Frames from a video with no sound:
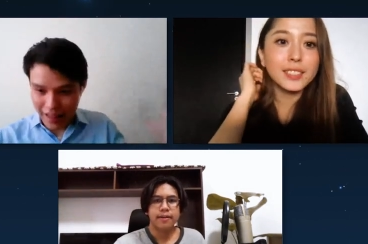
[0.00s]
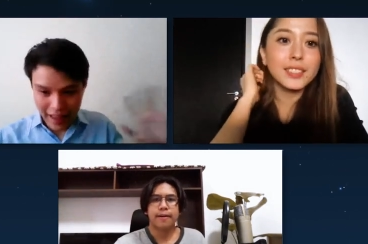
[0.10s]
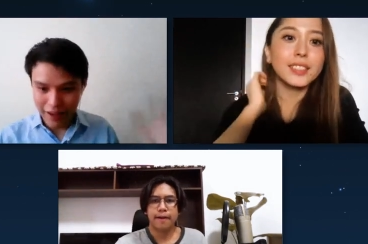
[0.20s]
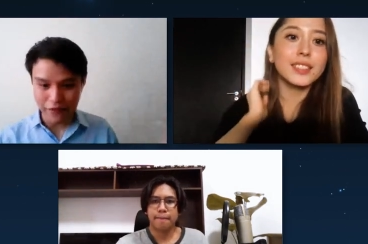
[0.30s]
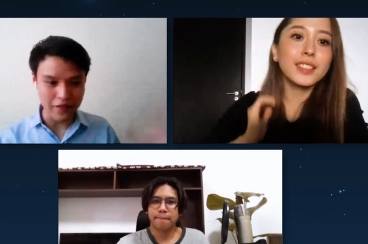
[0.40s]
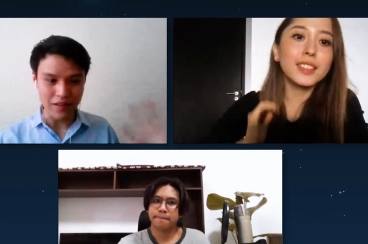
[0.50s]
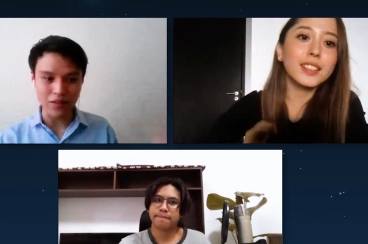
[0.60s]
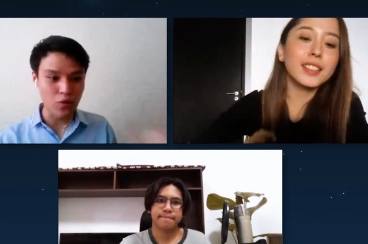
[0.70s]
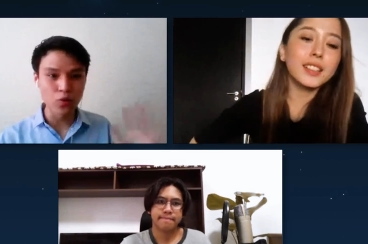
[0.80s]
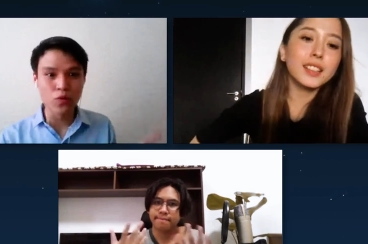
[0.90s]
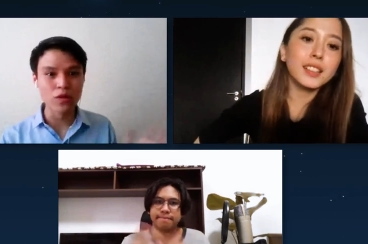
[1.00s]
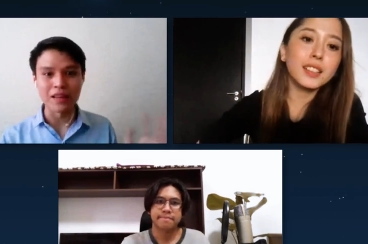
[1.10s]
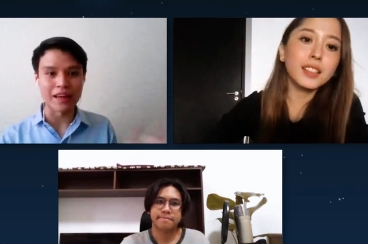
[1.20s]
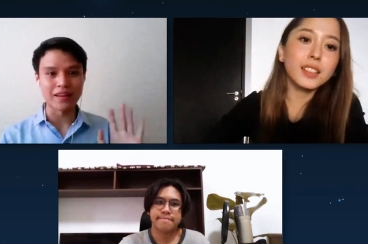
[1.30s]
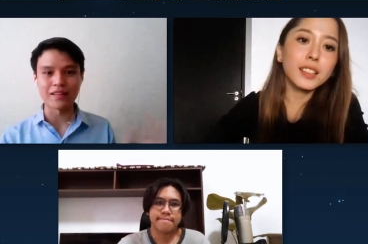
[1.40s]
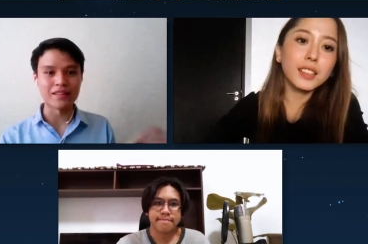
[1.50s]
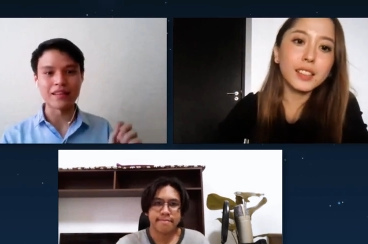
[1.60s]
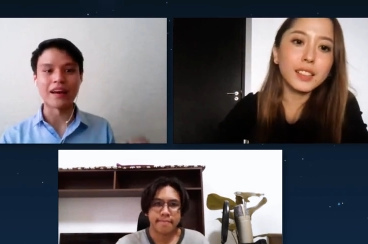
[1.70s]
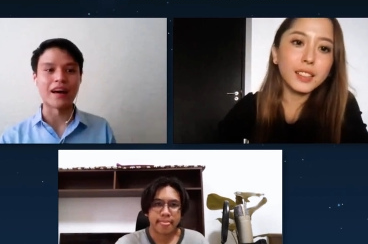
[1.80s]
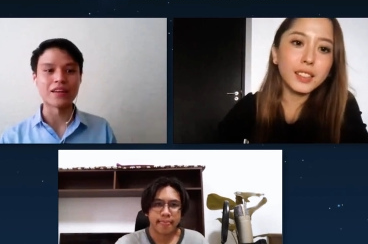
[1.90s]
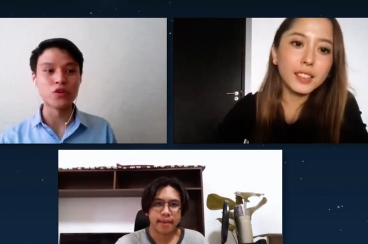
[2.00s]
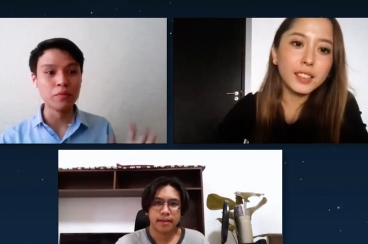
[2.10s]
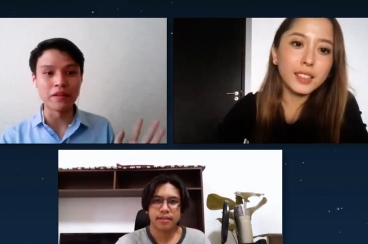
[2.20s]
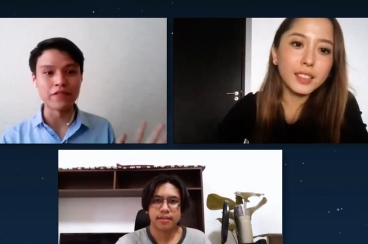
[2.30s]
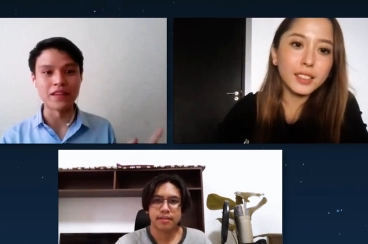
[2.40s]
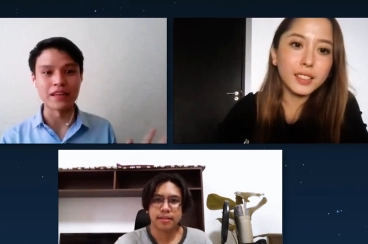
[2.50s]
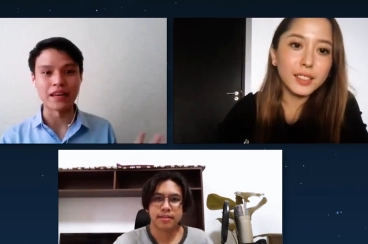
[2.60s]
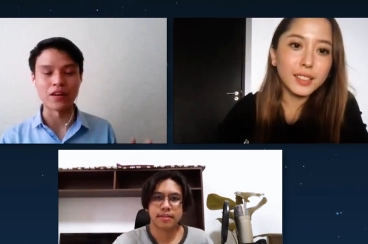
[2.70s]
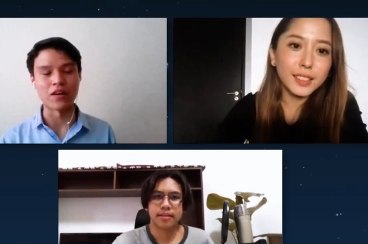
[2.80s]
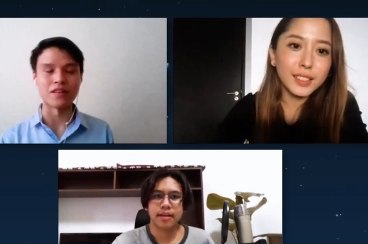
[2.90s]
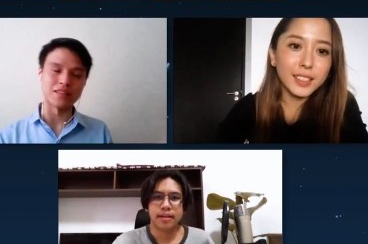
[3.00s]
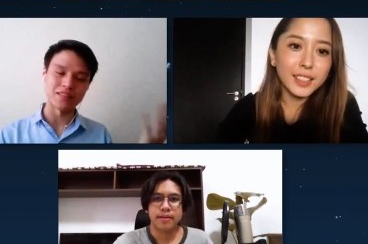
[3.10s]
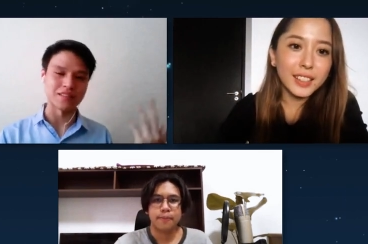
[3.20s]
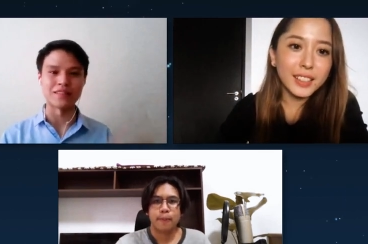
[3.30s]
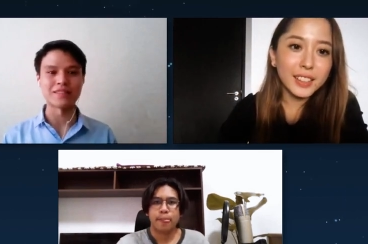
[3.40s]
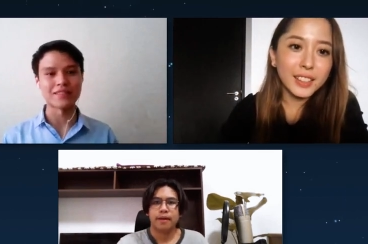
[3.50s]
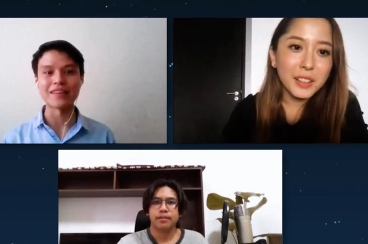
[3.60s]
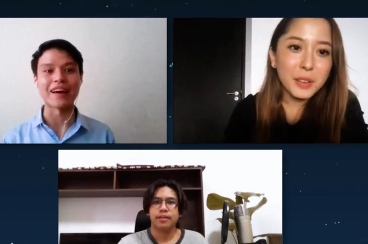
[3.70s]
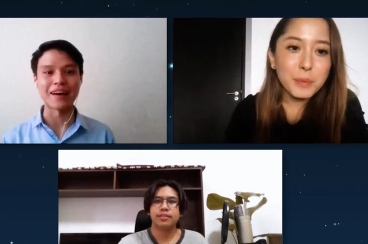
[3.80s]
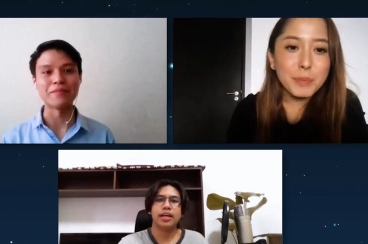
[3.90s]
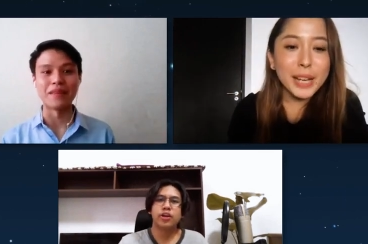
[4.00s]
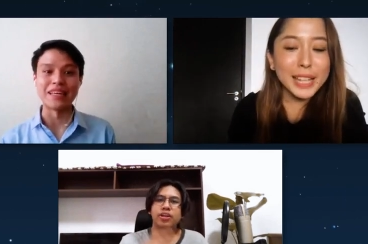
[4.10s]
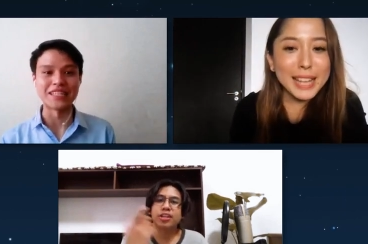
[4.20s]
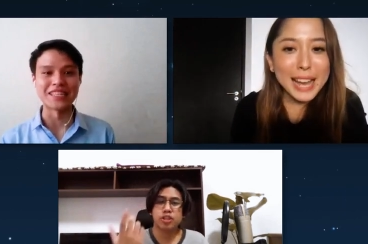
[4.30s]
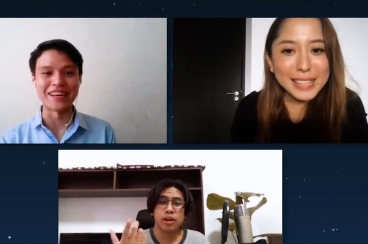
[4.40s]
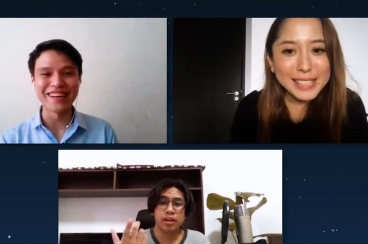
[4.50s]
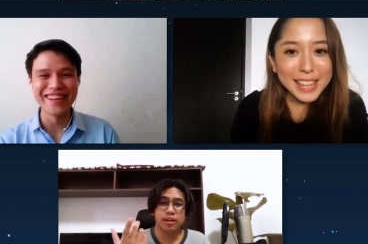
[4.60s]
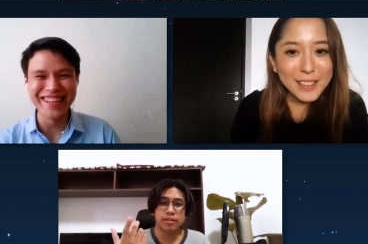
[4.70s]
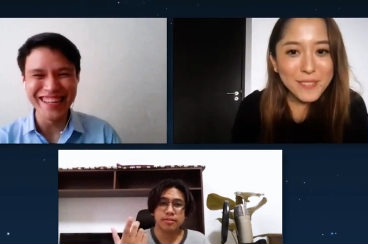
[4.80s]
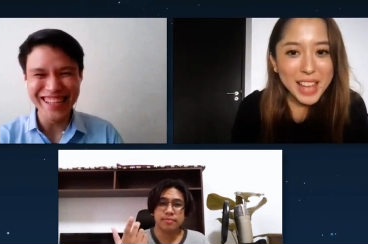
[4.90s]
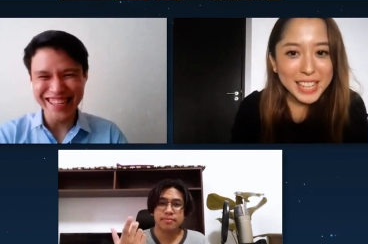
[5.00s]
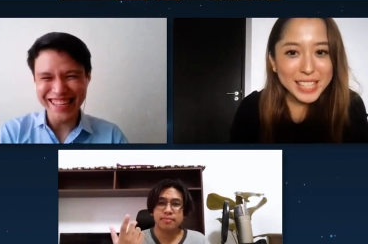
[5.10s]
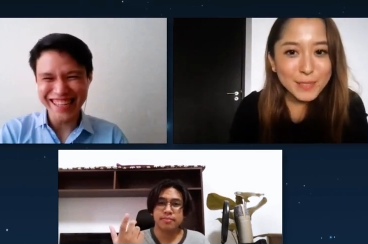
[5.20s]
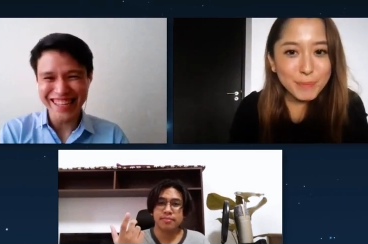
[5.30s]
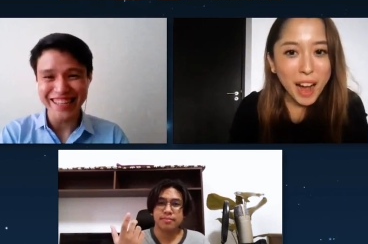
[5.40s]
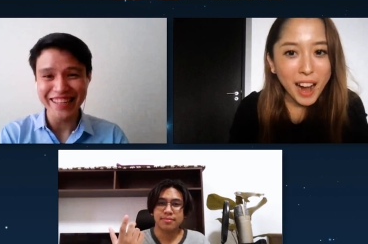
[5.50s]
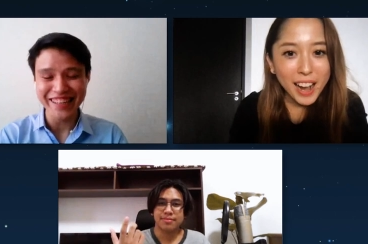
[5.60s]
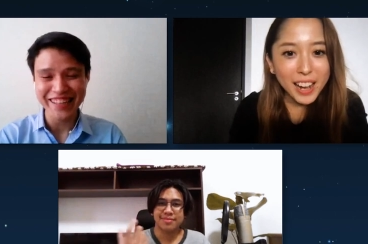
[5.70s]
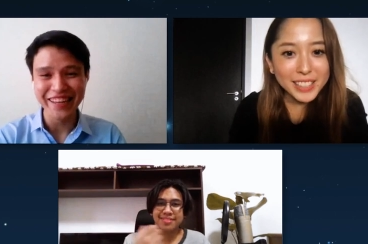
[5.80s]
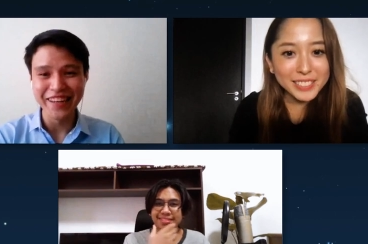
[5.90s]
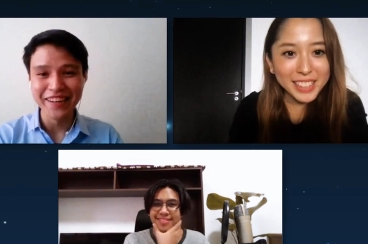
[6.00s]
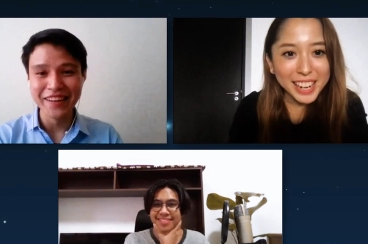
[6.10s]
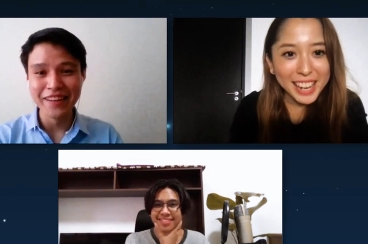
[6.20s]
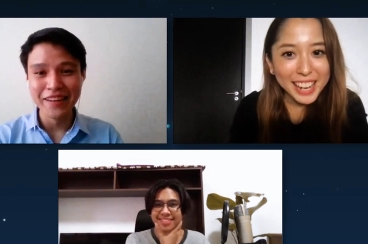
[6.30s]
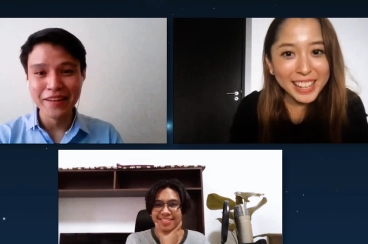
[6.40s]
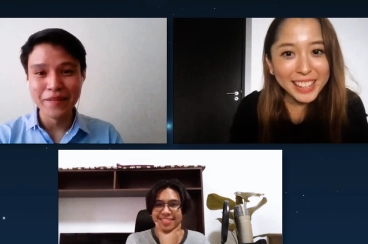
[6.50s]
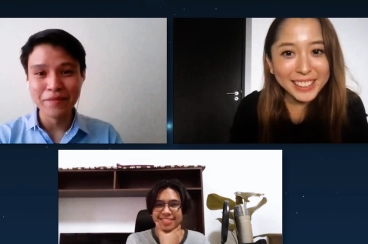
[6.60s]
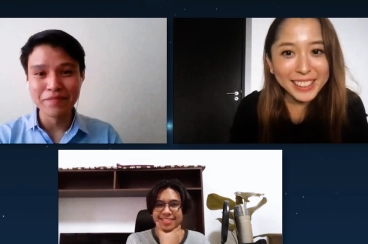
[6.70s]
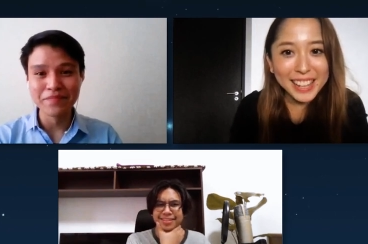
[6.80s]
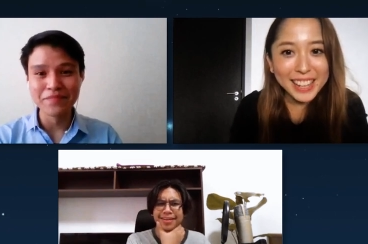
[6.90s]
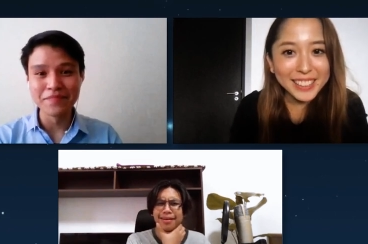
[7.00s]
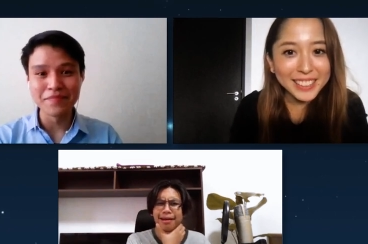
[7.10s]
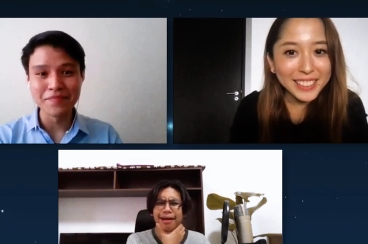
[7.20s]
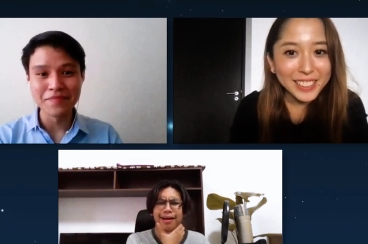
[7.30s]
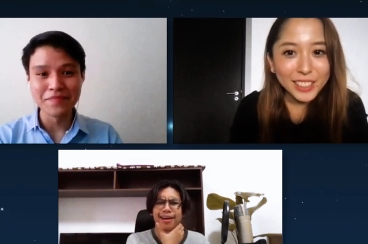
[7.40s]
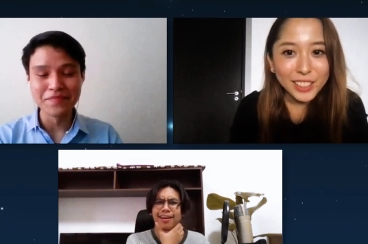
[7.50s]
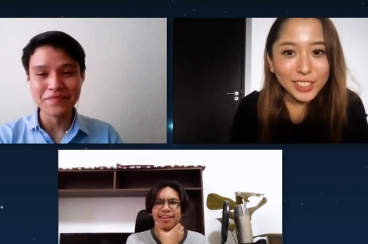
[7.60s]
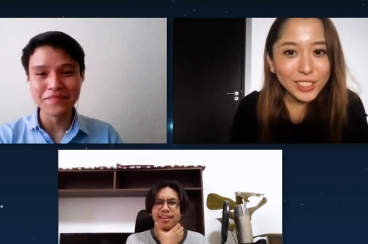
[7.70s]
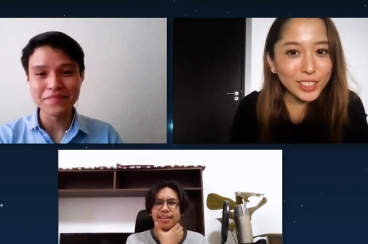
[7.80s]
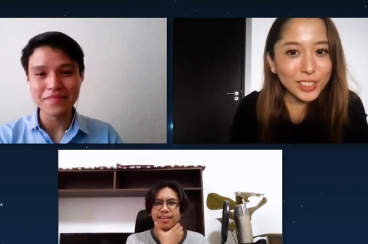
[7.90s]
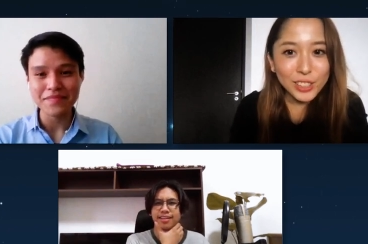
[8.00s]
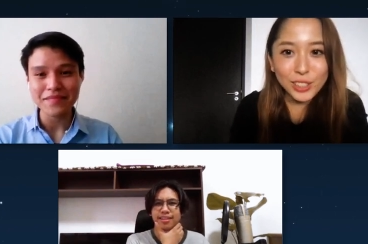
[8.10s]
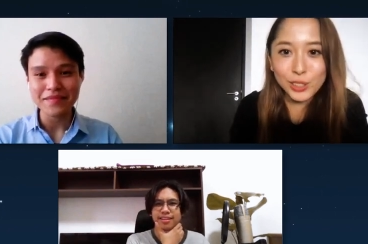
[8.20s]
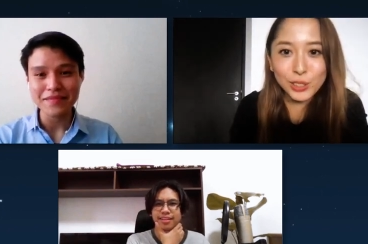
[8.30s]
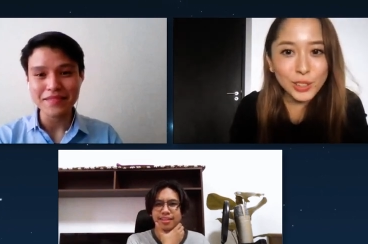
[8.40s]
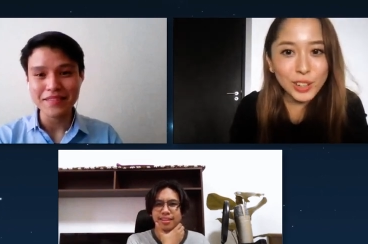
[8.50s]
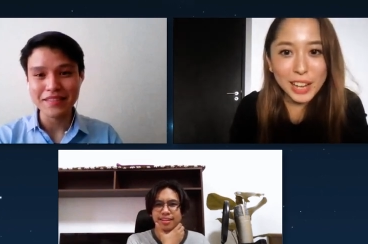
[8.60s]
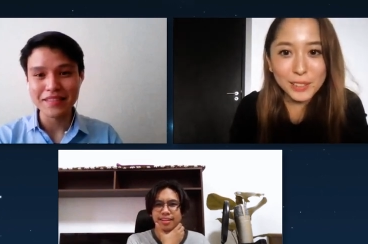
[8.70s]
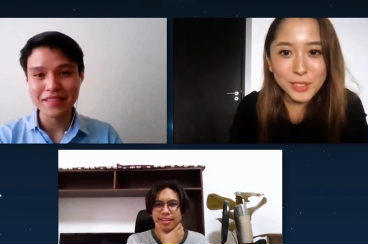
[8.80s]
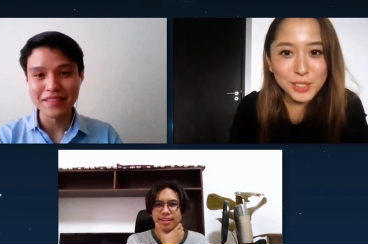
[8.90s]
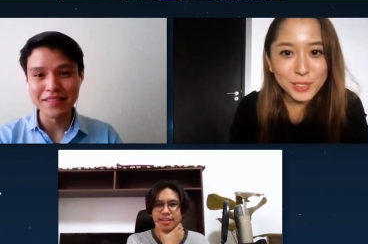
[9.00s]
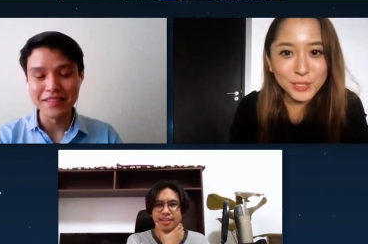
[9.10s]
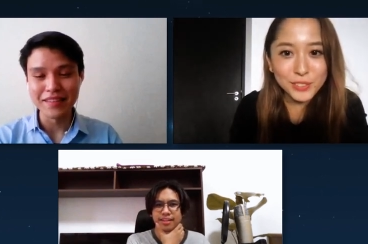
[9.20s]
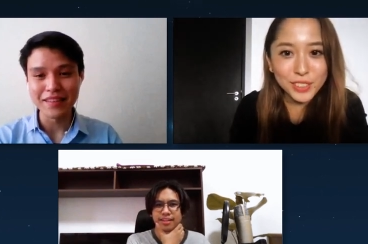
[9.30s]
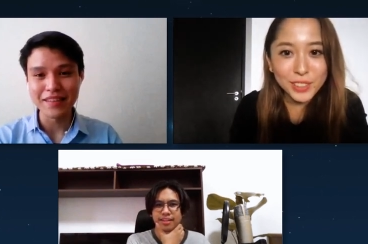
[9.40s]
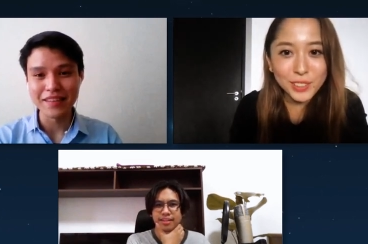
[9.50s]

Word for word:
Speaker 1: yeah. have a cool like yeah humid feeling at all. It's just yeah. It's like that's sauna. the
Speaker 2: best part, right? Like you don't have to feel